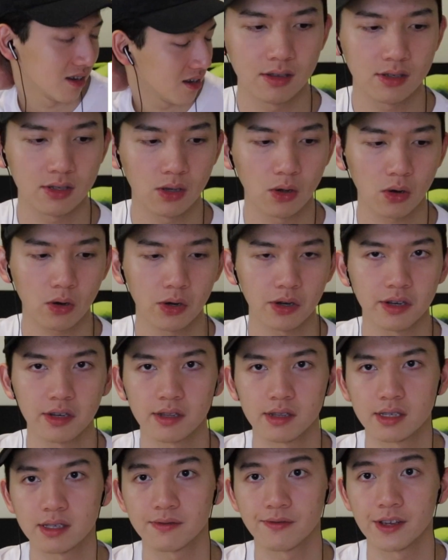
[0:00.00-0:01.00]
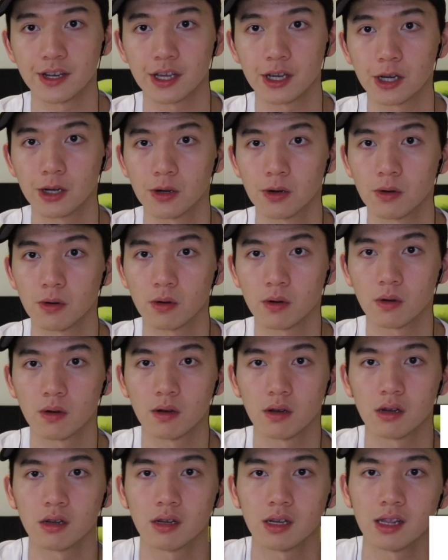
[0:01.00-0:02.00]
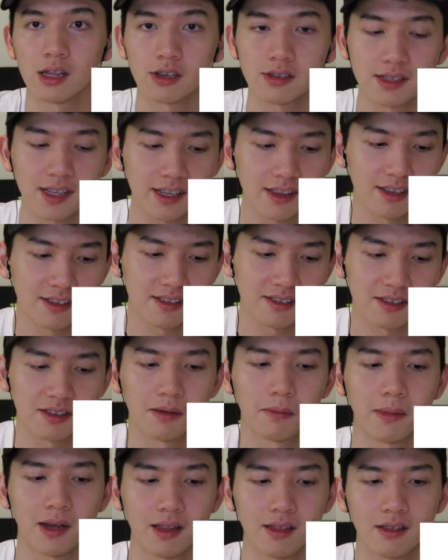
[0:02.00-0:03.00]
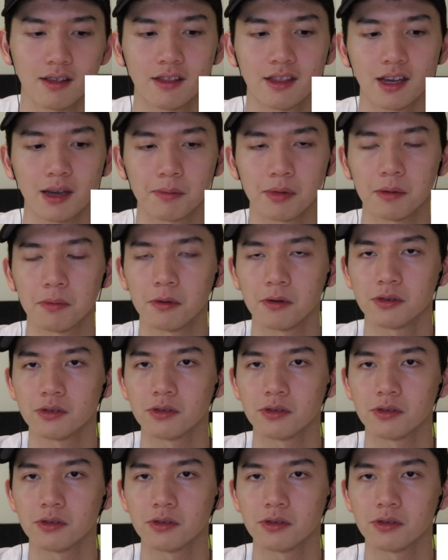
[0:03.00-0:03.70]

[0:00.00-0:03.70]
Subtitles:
So according to this video, it looks like this is the method that people